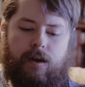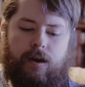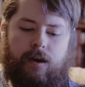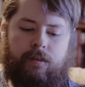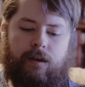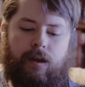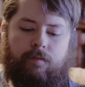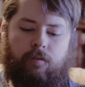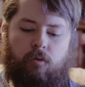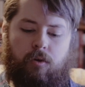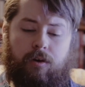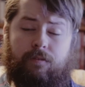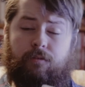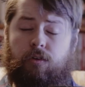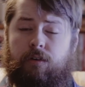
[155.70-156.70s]
I think
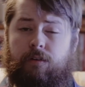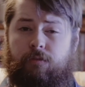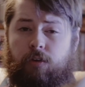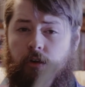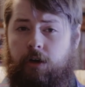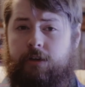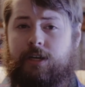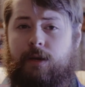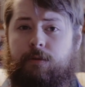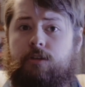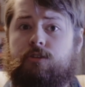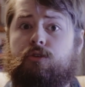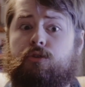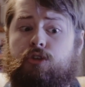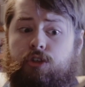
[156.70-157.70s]
everyone, if you're learning
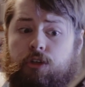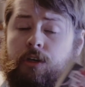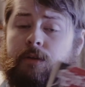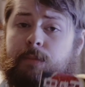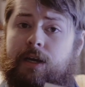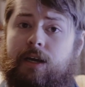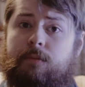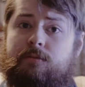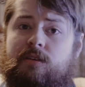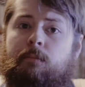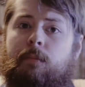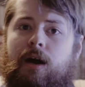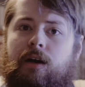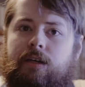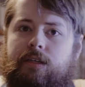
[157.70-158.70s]
Japanese, you should pick up
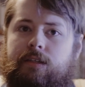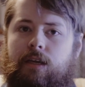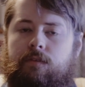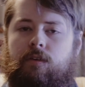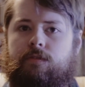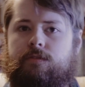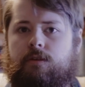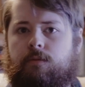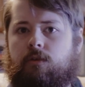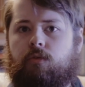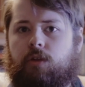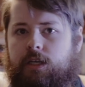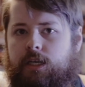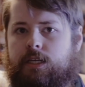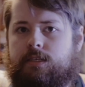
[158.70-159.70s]
some manga, even if it's something
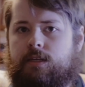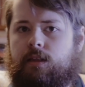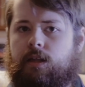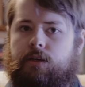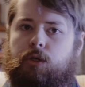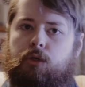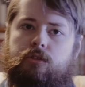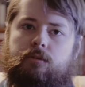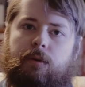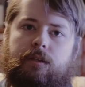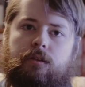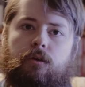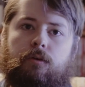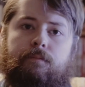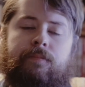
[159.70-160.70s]
really easy like
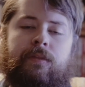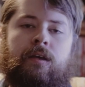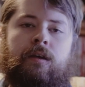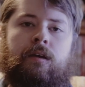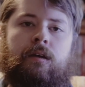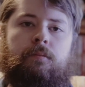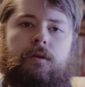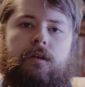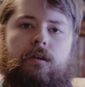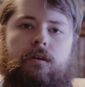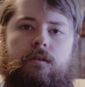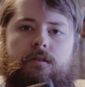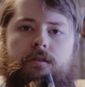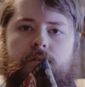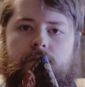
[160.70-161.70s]
Yotsubato,
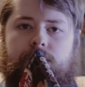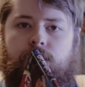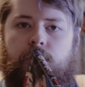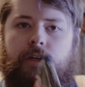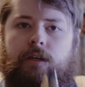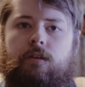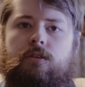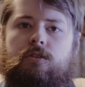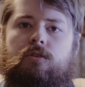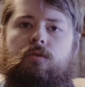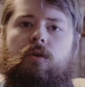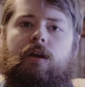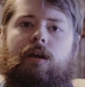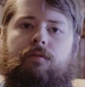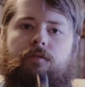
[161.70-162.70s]
because if you get into the
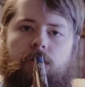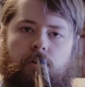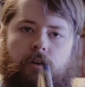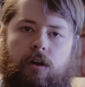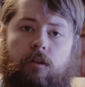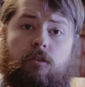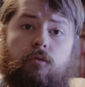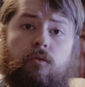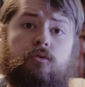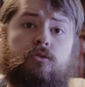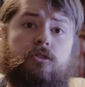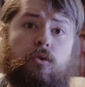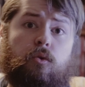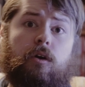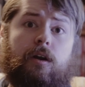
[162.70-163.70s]
story, if you're learning through
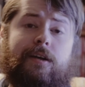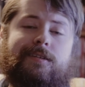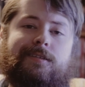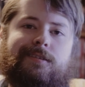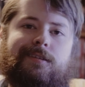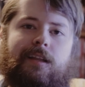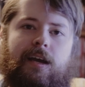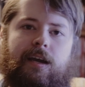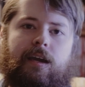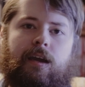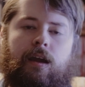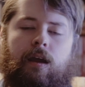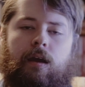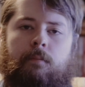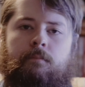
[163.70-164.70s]
stories like I
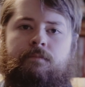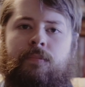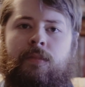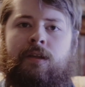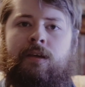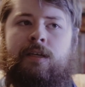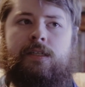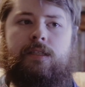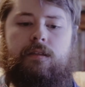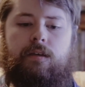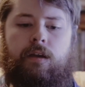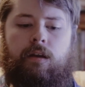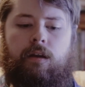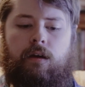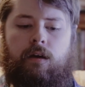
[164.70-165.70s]
am,
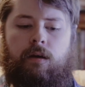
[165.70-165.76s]
then